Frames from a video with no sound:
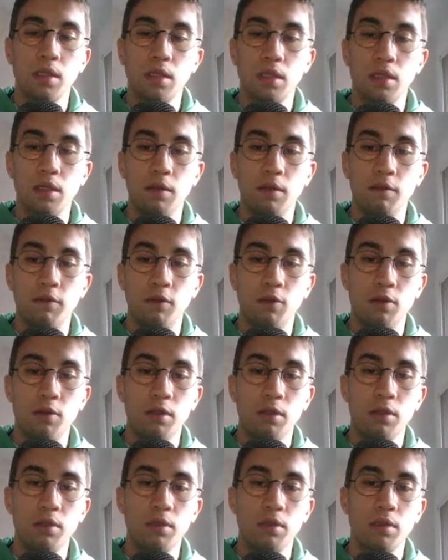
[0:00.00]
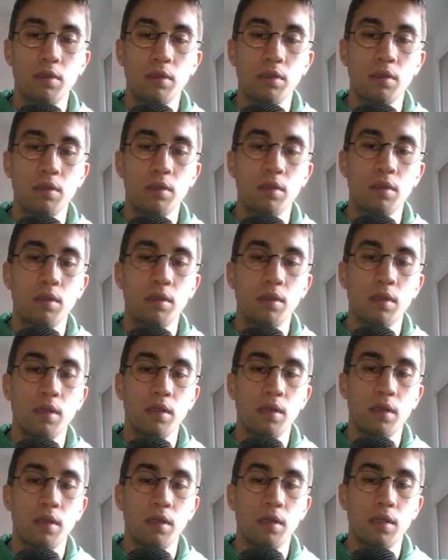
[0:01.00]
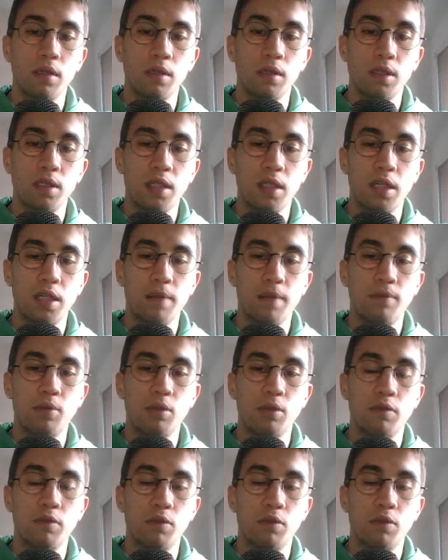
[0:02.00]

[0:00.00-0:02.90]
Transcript: D4, C capture for